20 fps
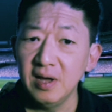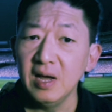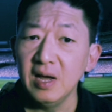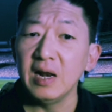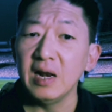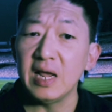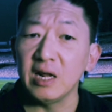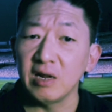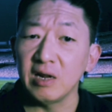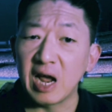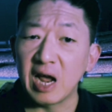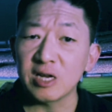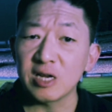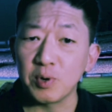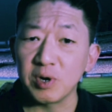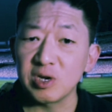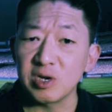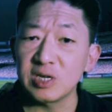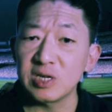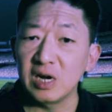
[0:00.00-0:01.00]
Legal
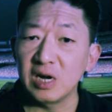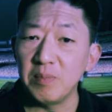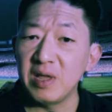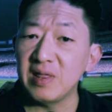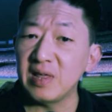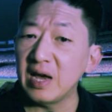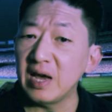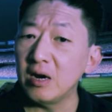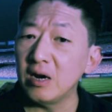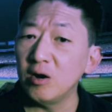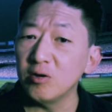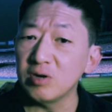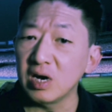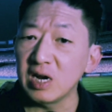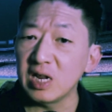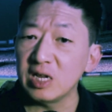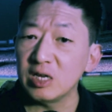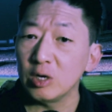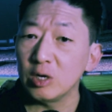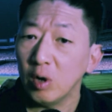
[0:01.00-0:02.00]
experts tell me that
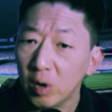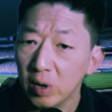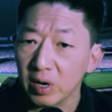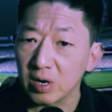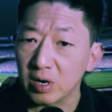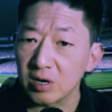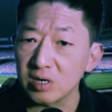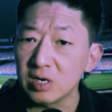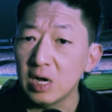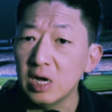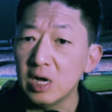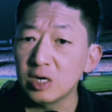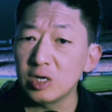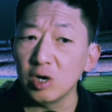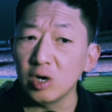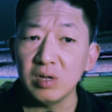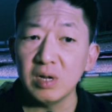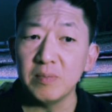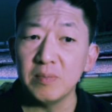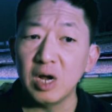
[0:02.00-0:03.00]
OHTANI's lawyers
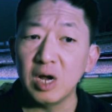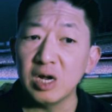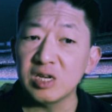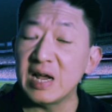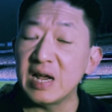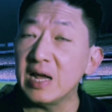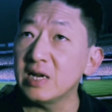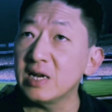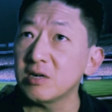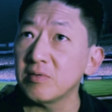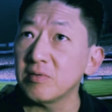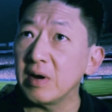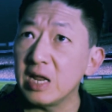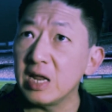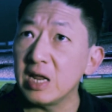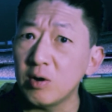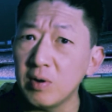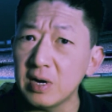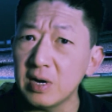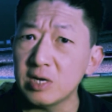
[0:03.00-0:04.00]
told him not to answer any
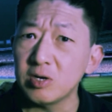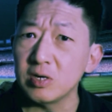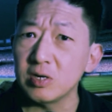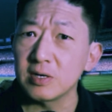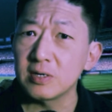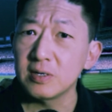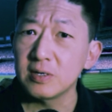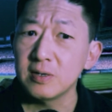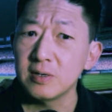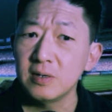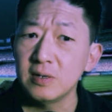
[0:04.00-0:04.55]
questions,